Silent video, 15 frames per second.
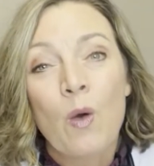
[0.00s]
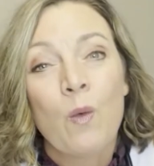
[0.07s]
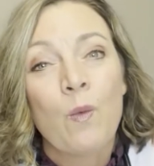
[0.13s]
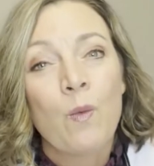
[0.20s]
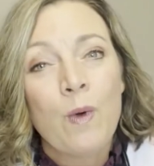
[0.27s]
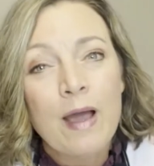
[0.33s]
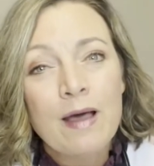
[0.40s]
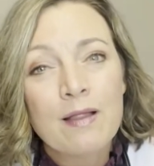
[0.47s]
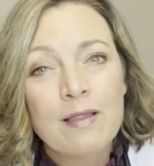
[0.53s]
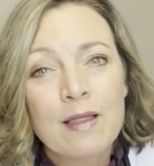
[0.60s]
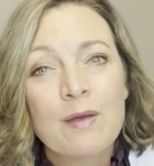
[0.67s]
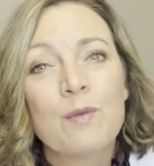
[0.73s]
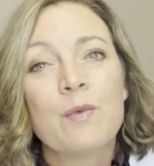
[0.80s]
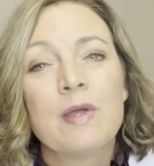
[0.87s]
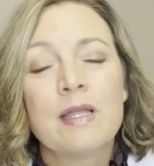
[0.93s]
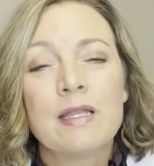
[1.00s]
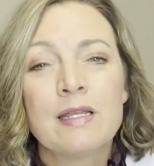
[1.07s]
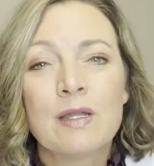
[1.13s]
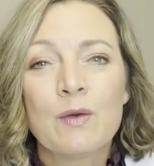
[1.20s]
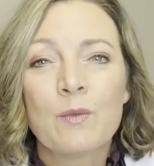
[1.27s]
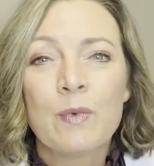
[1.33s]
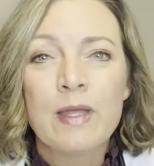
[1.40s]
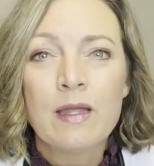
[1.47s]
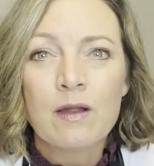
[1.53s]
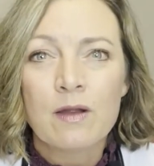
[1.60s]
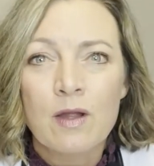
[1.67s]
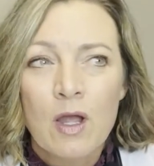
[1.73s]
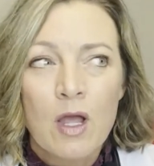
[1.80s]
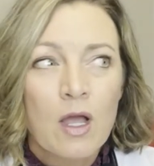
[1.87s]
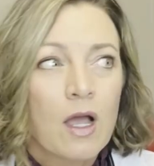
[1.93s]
Well, when we are